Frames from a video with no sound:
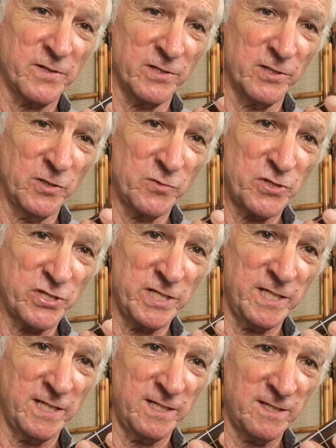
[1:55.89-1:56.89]
the low
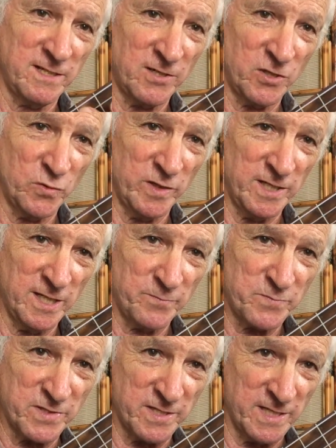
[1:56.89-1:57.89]
G going
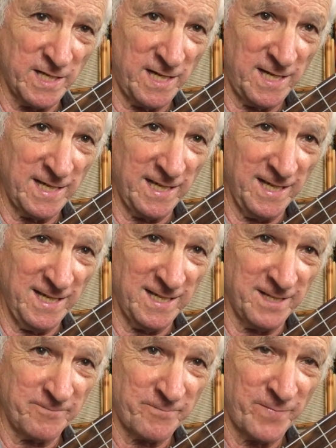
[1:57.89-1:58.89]
up to the high A.